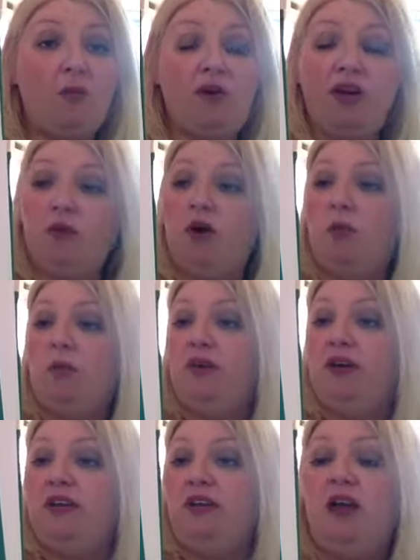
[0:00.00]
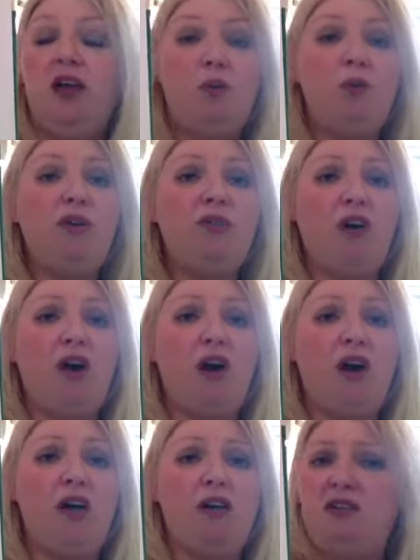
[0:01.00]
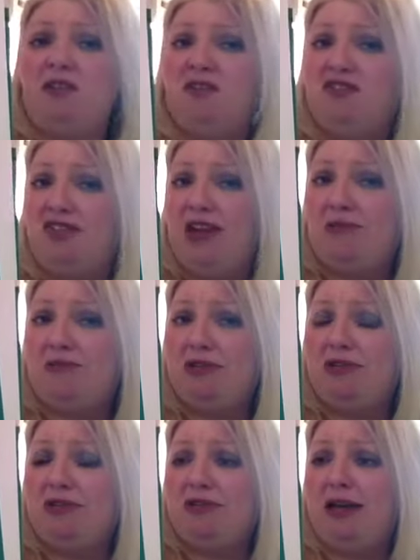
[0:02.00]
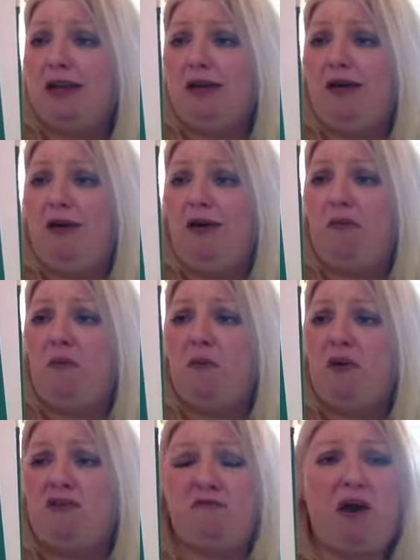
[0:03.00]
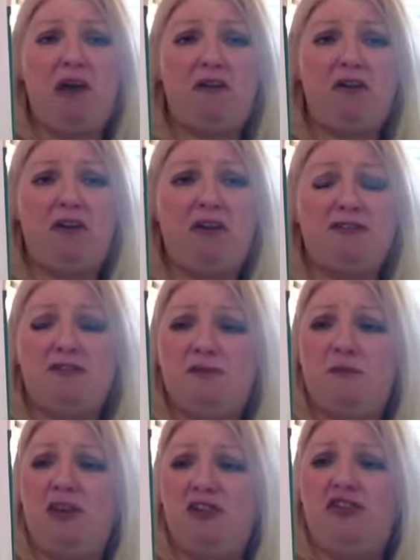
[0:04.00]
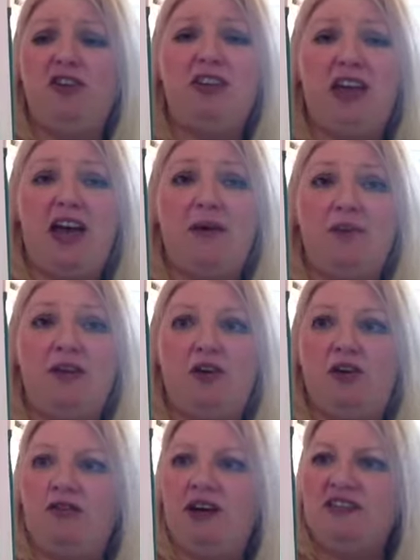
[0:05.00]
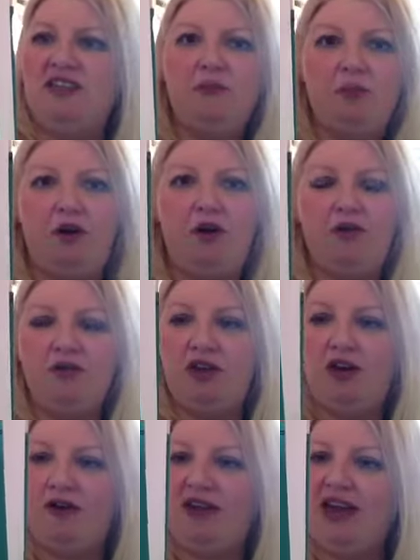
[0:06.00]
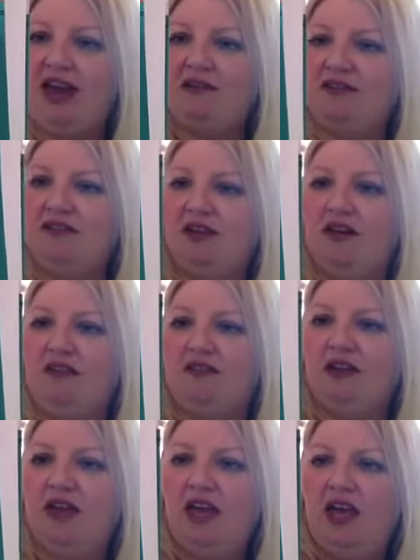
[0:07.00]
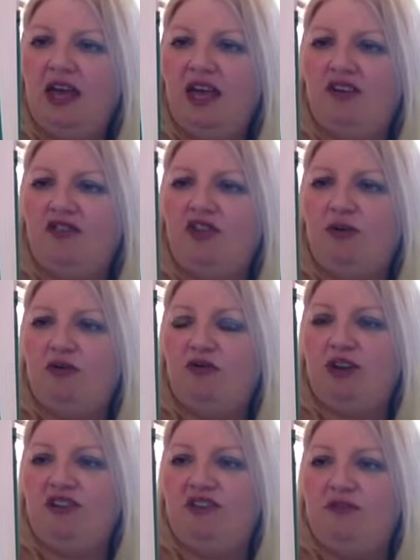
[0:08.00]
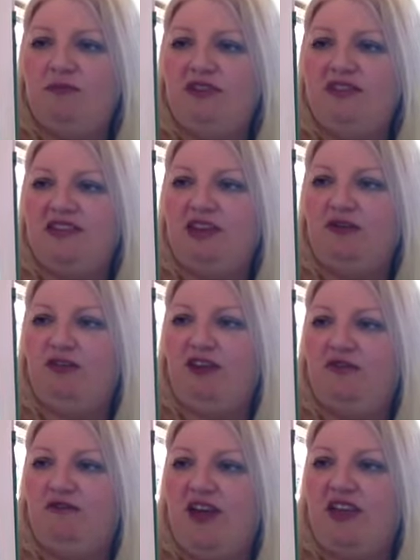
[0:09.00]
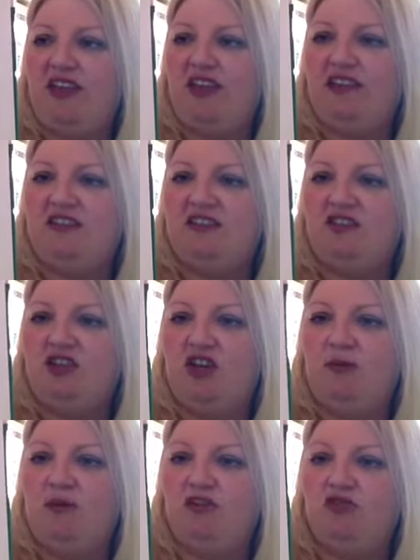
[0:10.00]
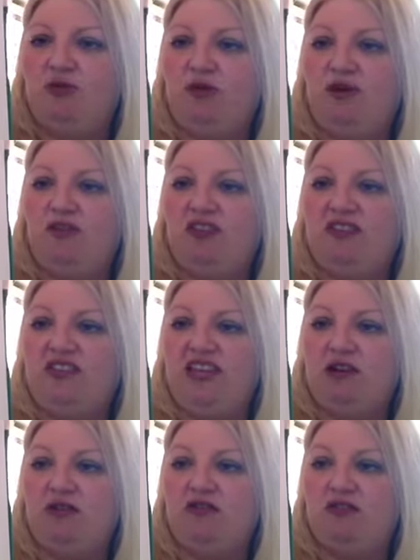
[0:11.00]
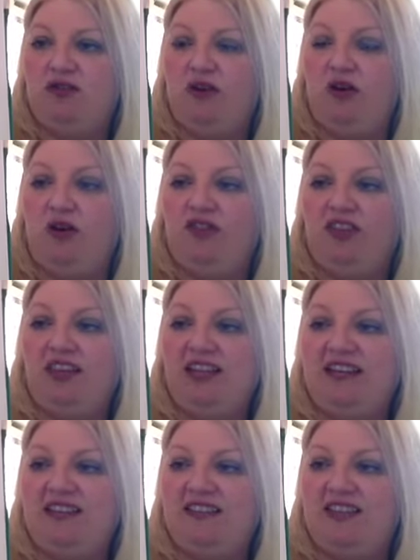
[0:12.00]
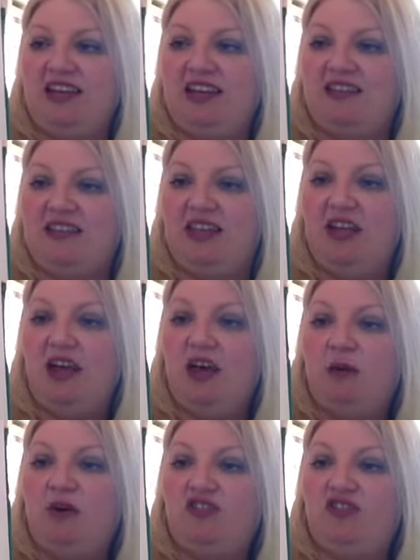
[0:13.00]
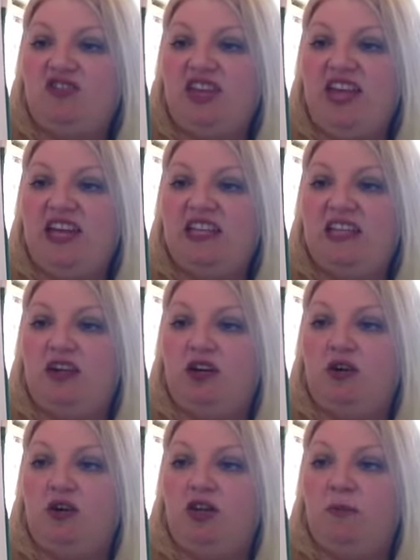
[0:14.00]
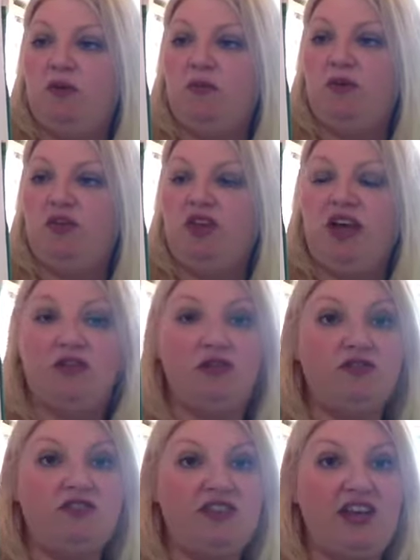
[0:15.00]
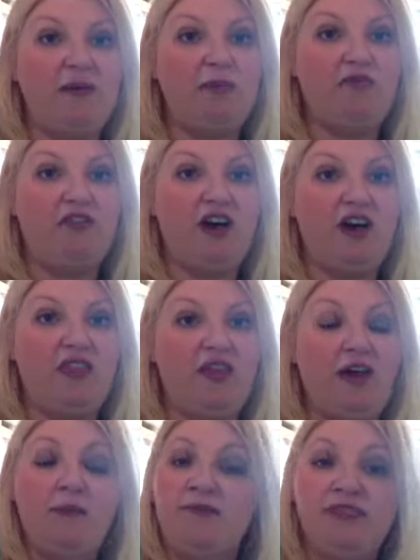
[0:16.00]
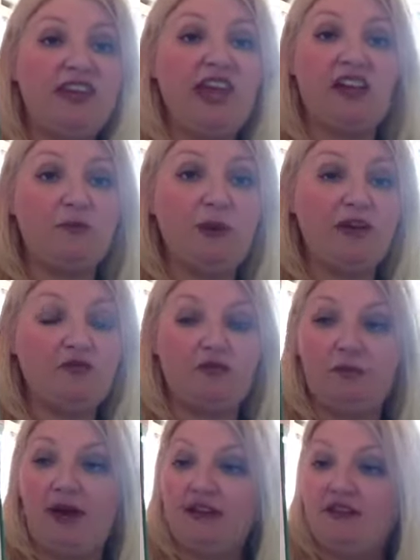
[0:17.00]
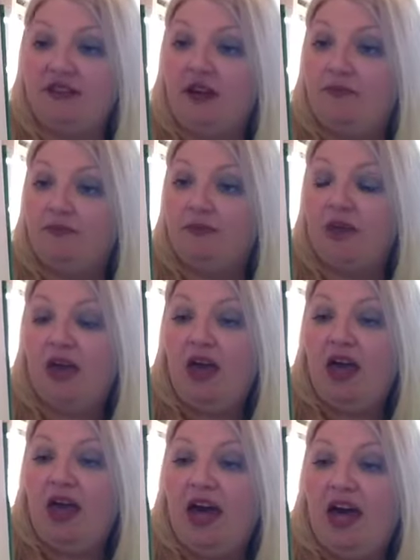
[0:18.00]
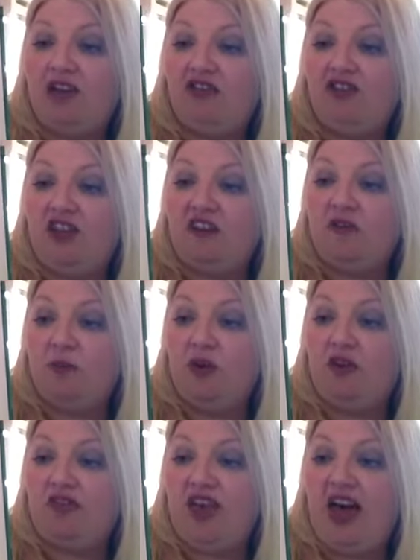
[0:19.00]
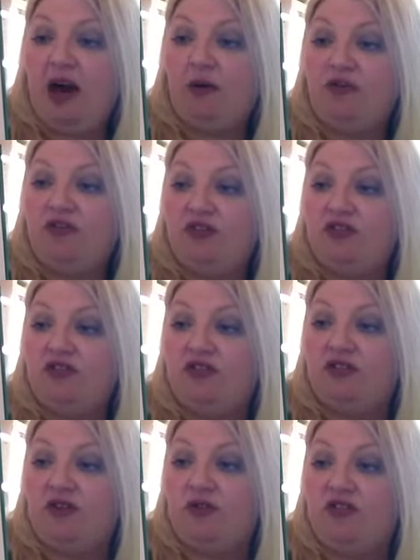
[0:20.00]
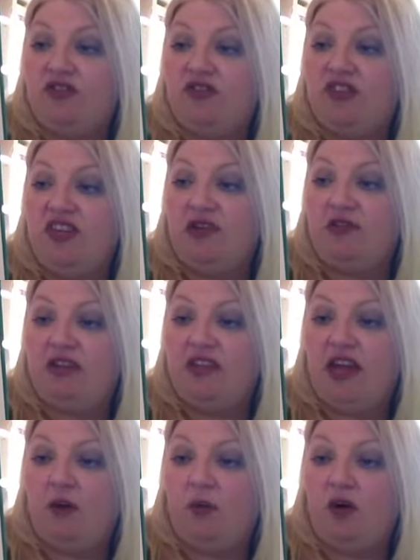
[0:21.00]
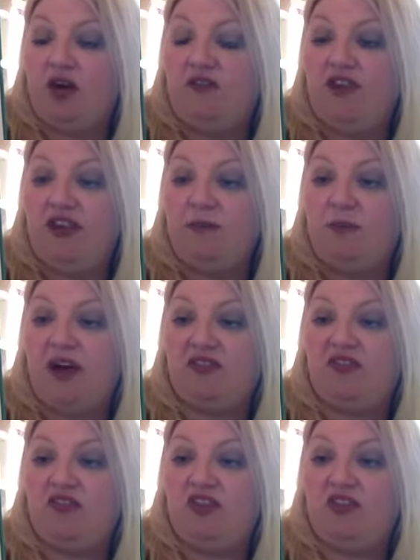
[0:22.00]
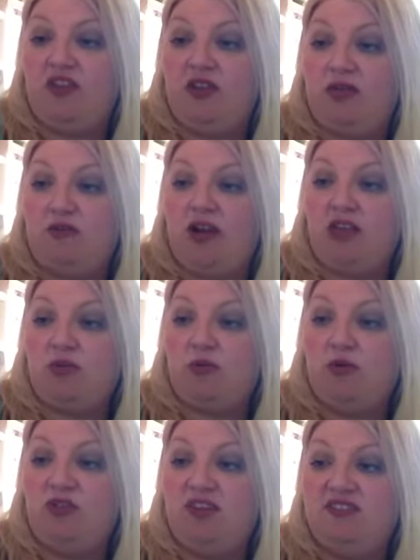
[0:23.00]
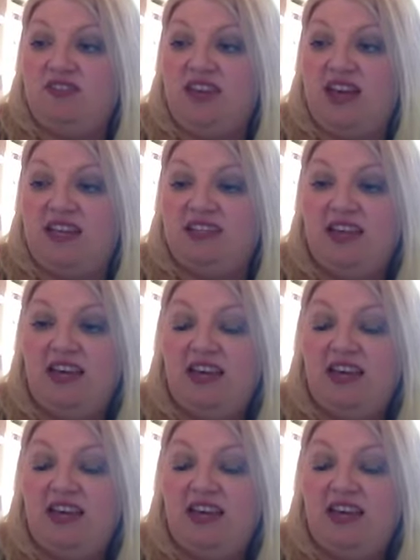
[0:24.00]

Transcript: pre-war Britain, we've got a sounding stately home, a bit of paranoia and suspicion, I'm in already, but oh no, it carries on. Its newest resident, Miss Delphine Venner, is determined to uncover the secrets of the Hall's elite society, which has taken in her gullible mother and unstable father. Gets better and better. As she explores the house and discovers a secret network of hidden passages that thread through the estate,